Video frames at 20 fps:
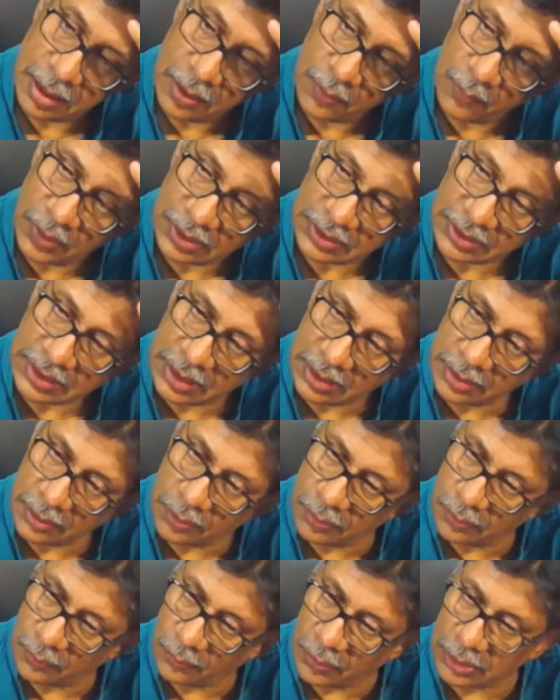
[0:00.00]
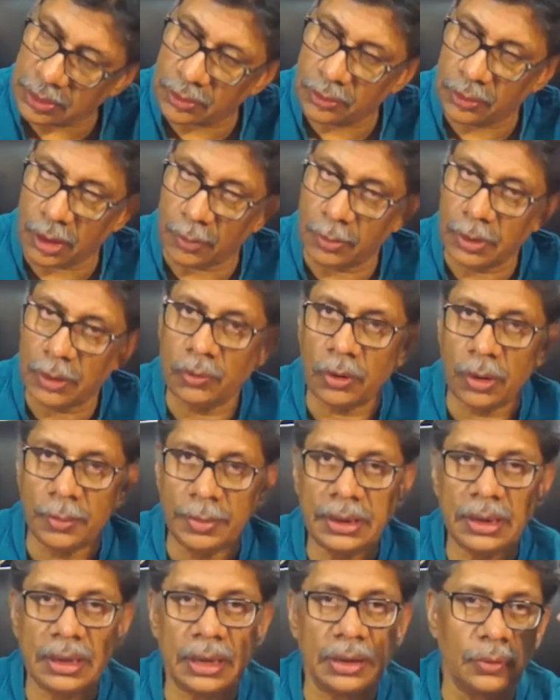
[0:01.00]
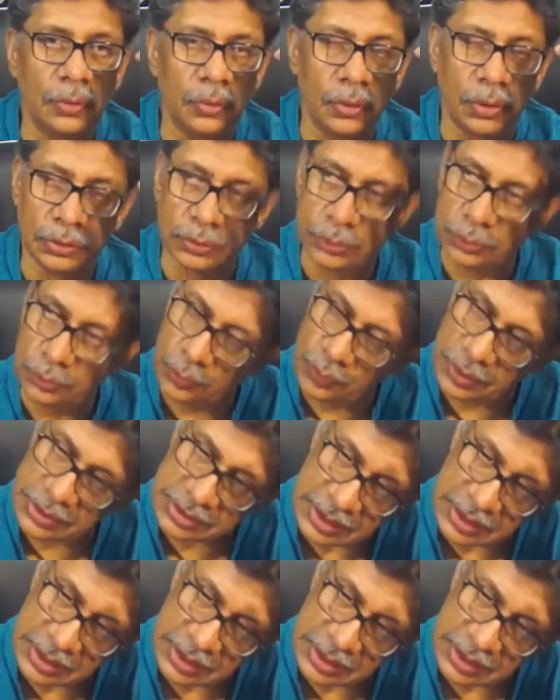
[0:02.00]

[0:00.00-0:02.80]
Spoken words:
what global warming can go on to do is